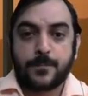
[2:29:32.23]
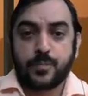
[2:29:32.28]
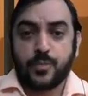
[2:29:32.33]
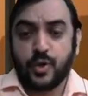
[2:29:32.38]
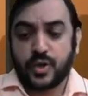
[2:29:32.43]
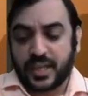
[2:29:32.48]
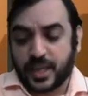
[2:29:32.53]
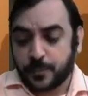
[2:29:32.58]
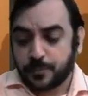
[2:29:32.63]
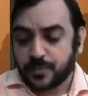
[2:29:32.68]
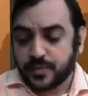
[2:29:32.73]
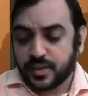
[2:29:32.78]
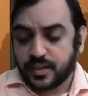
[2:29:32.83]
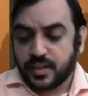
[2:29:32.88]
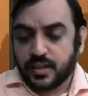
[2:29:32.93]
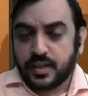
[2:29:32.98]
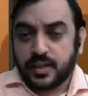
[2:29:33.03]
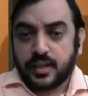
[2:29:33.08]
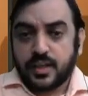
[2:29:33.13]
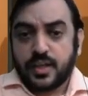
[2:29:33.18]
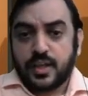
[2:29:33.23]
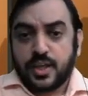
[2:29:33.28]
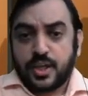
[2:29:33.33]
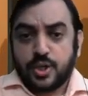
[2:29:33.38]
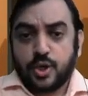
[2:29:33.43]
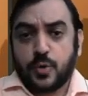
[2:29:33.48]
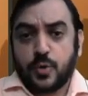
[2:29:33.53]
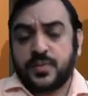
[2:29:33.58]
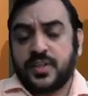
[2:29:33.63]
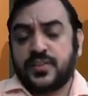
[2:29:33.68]
Okay,
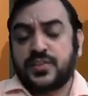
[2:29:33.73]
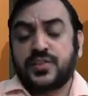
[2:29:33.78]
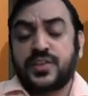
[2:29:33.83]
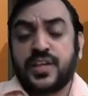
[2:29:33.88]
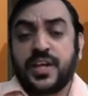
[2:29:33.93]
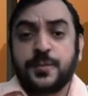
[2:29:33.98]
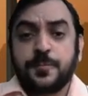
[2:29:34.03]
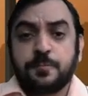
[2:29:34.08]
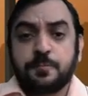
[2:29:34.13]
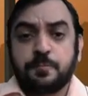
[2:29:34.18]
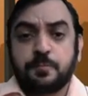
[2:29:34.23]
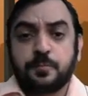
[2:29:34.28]
hope this is done.